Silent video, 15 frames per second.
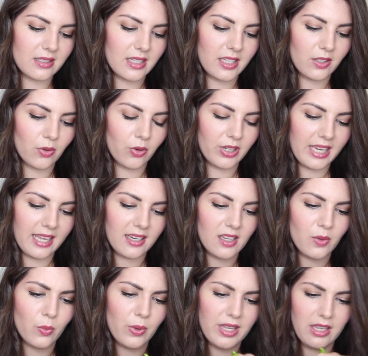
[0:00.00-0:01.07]
is the
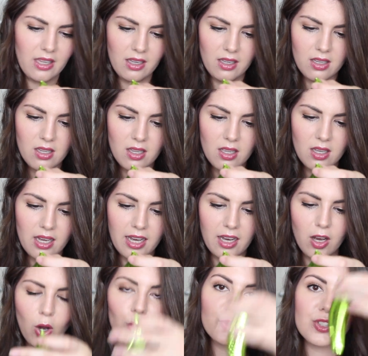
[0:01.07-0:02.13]
Organic Wear
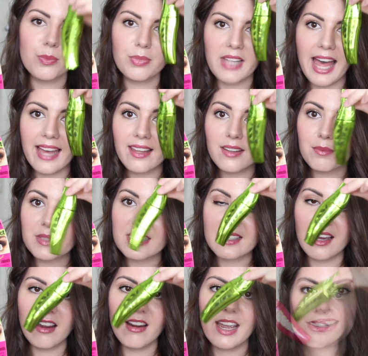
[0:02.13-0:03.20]
Ultra Black
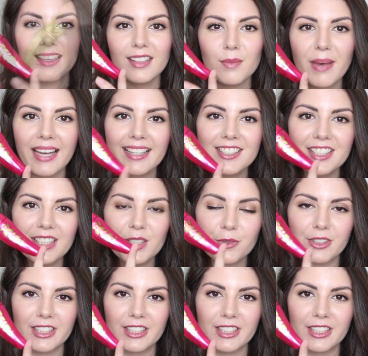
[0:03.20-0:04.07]
Mascara. The packaging is